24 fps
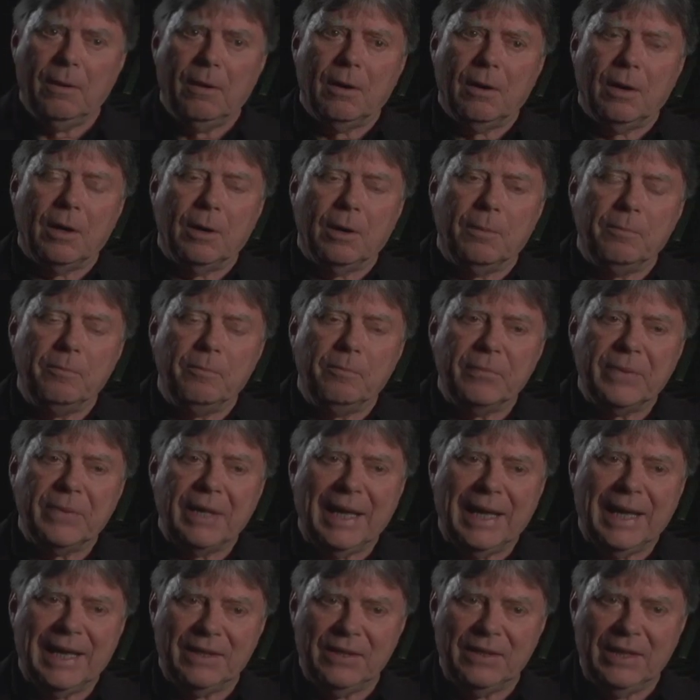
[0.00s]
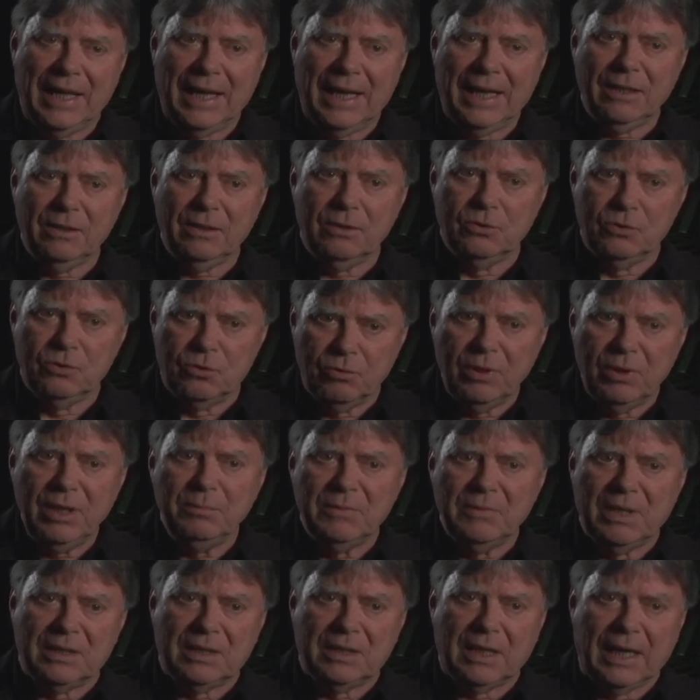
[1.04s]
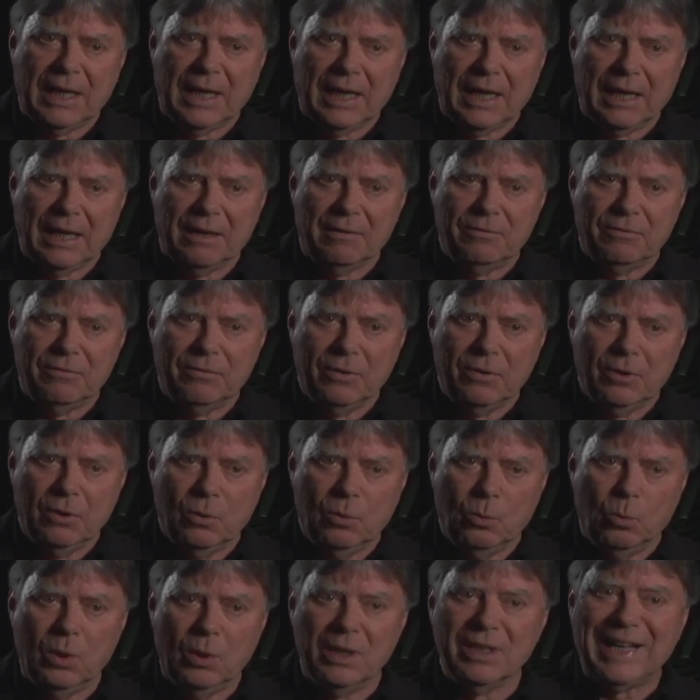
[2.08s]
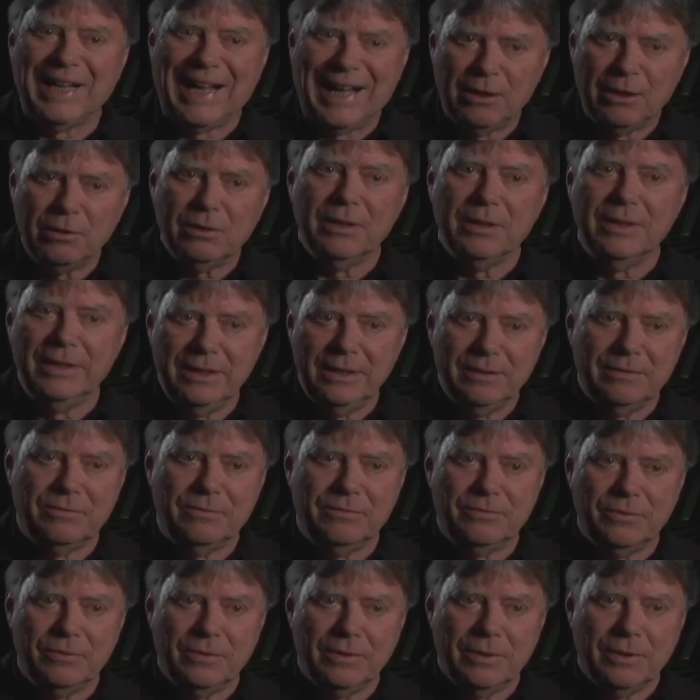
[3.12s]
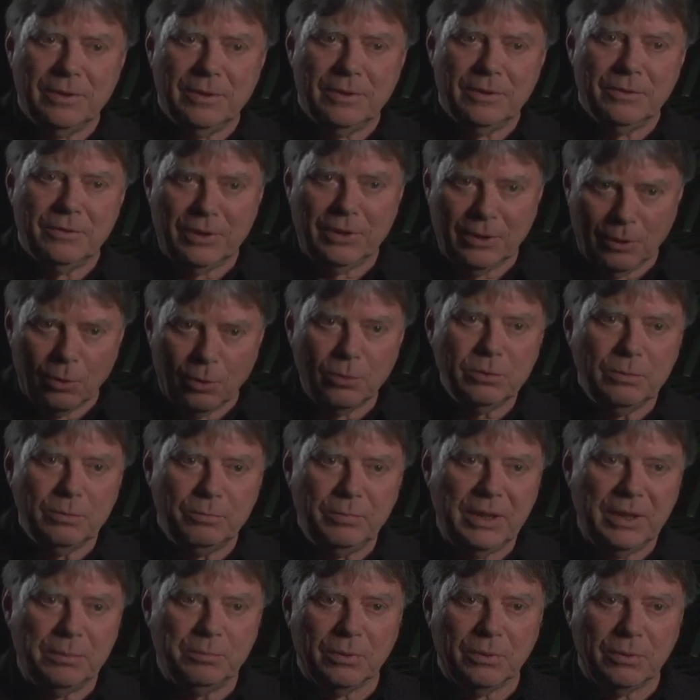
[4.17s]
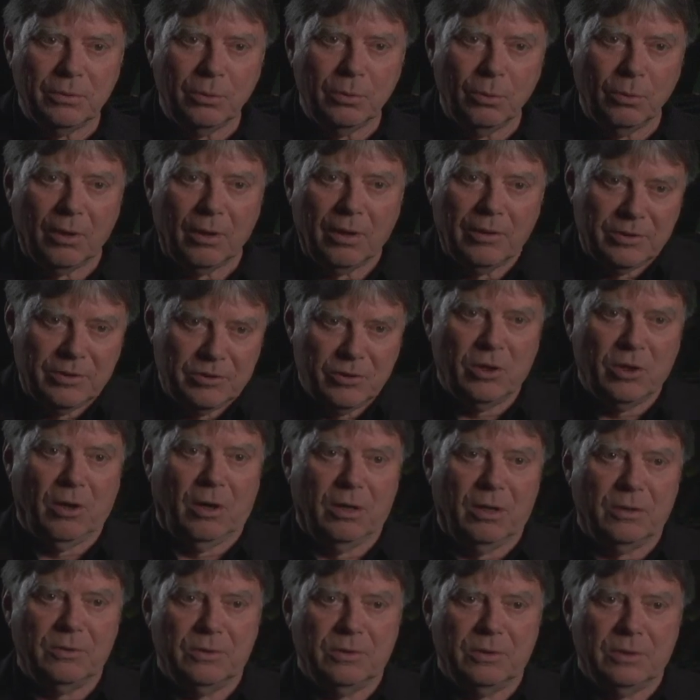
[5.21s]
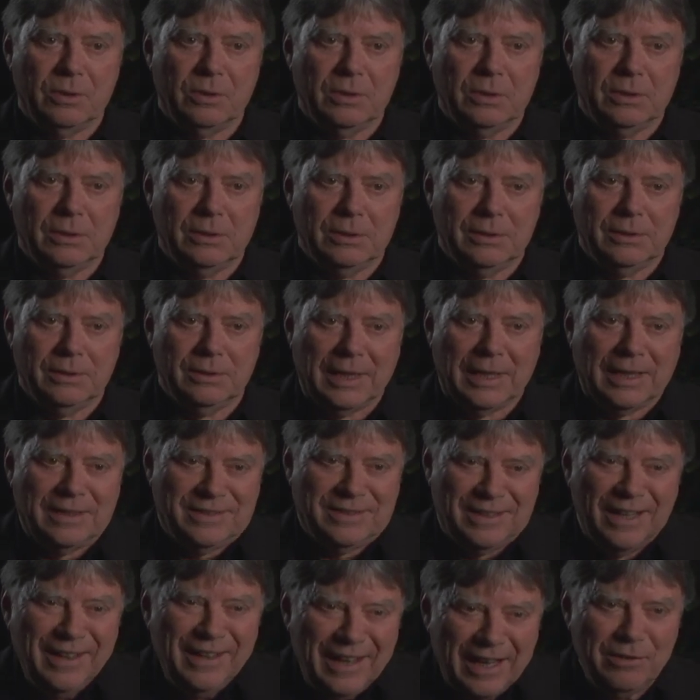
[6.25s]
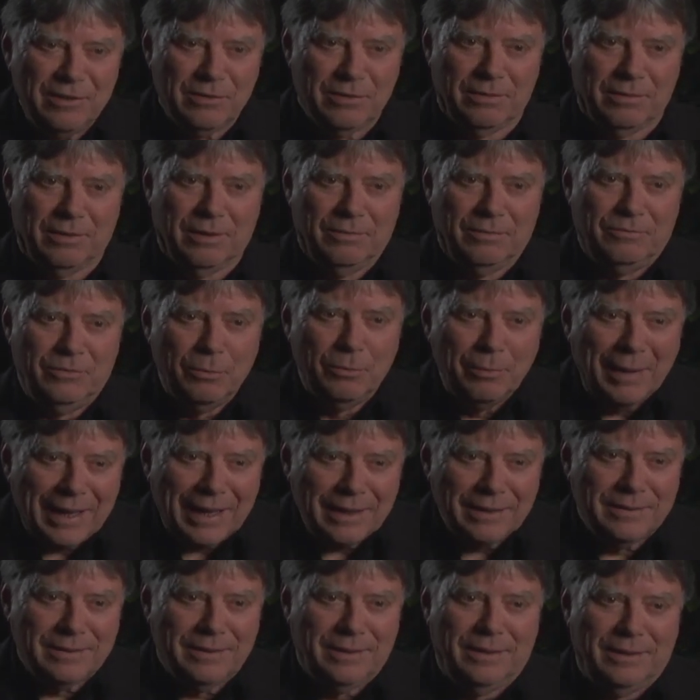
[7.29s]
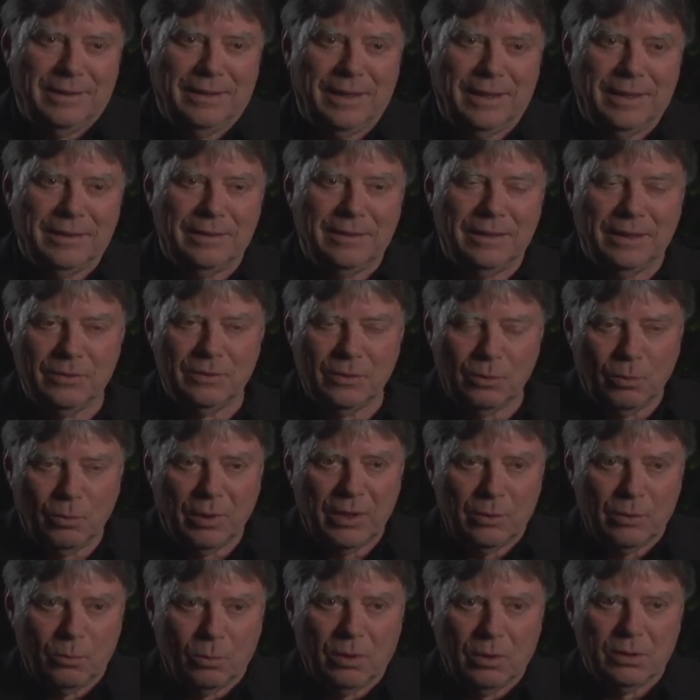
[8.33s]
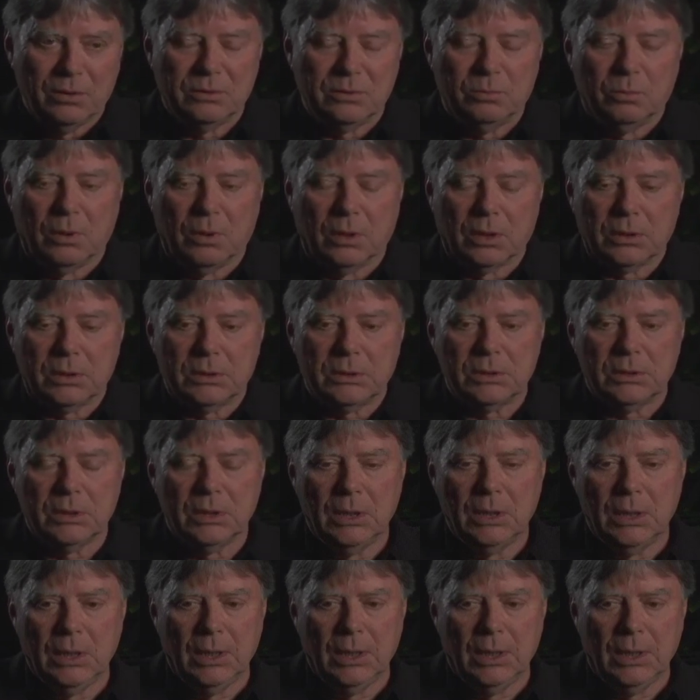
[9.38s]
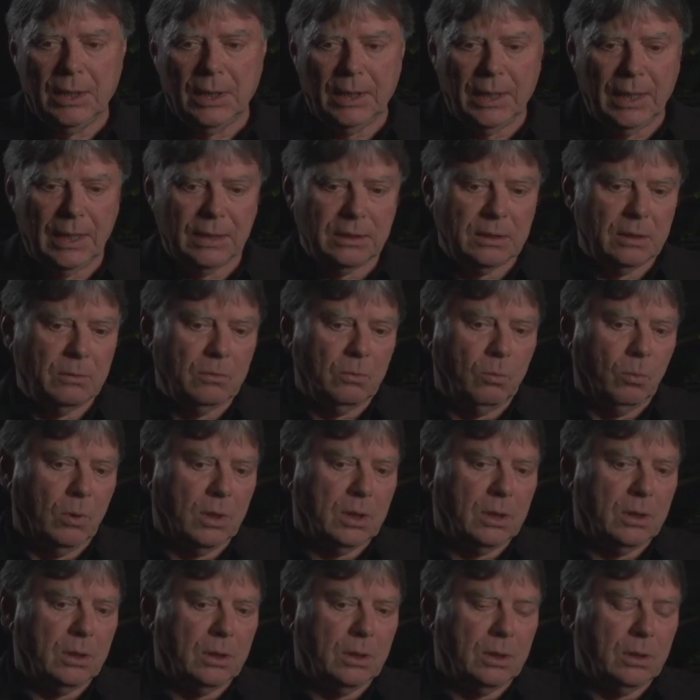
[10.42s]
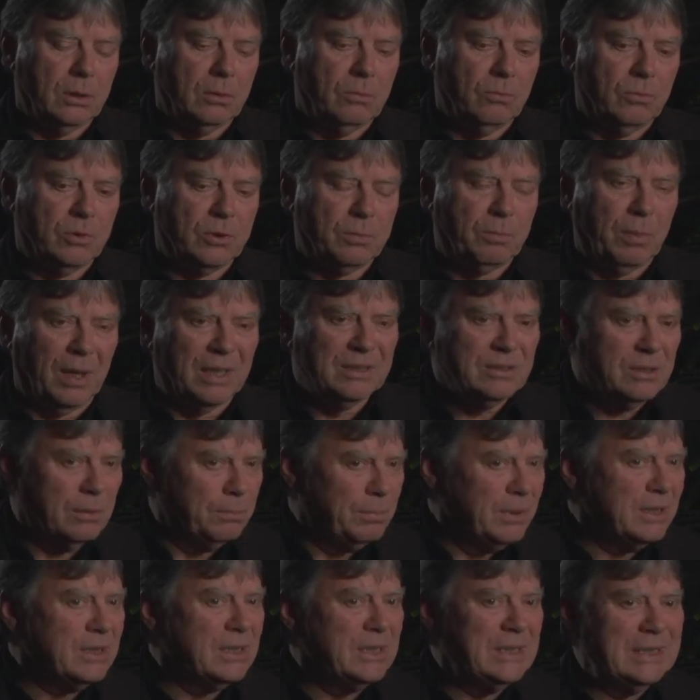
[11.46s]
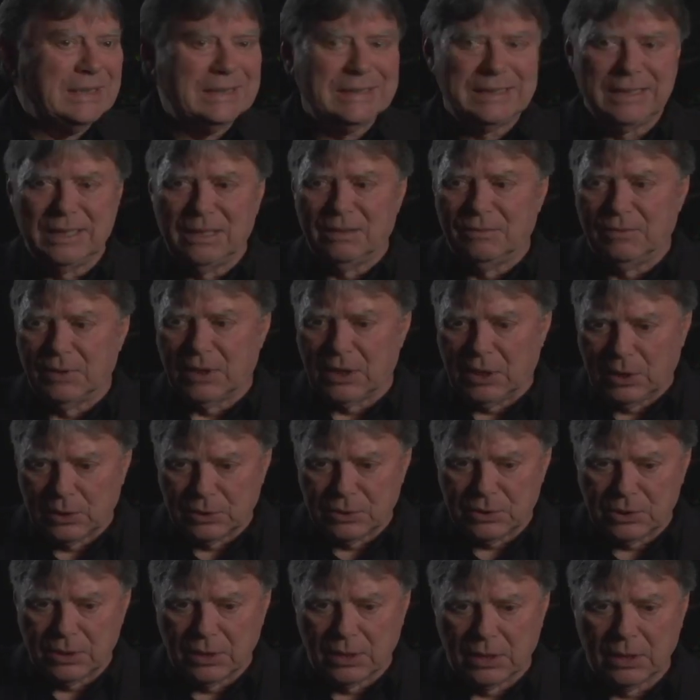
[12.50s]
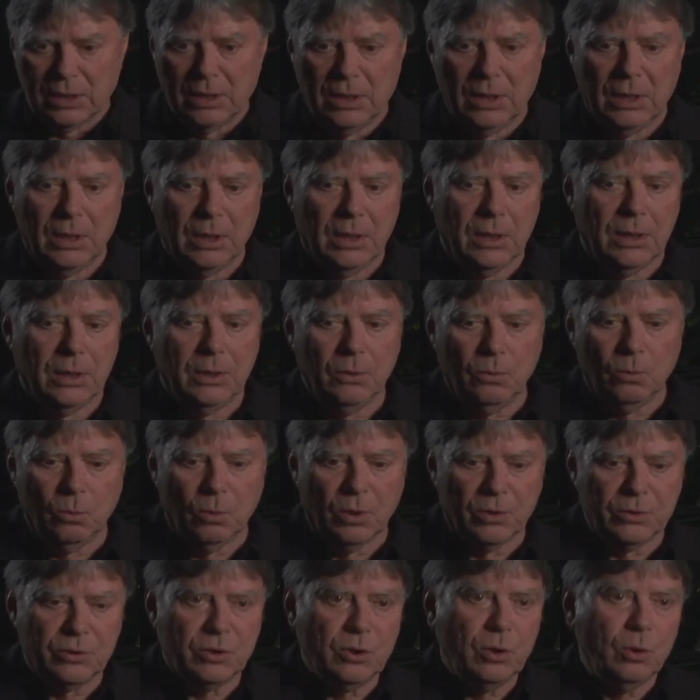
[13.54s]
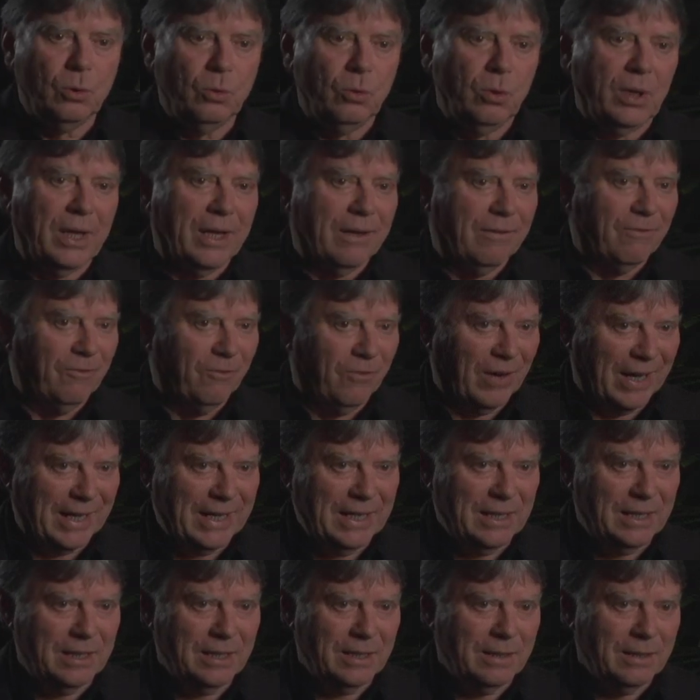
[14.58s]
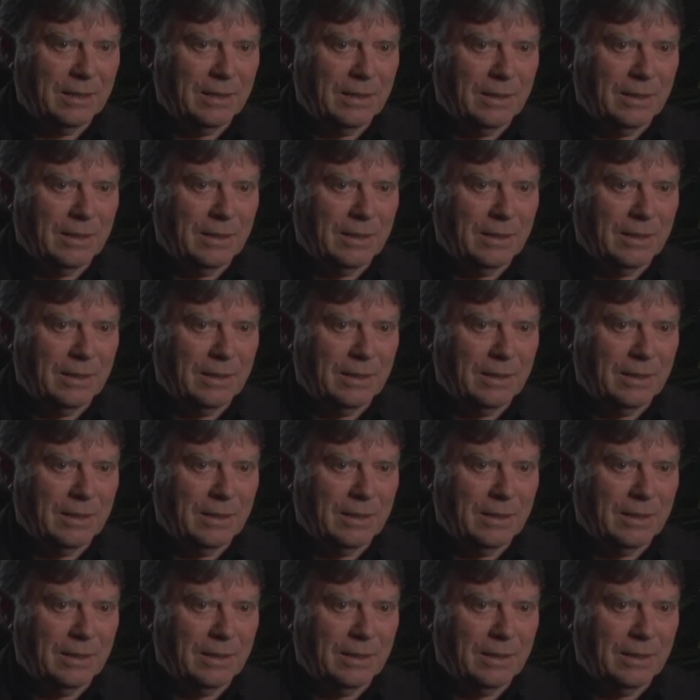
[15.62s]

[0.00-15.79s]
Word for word: Um, and that dream that they have will outlive the older people who are in charge. That's the nature of humanity and, and the way the world works. And one of the responsibilities of a culture was to invite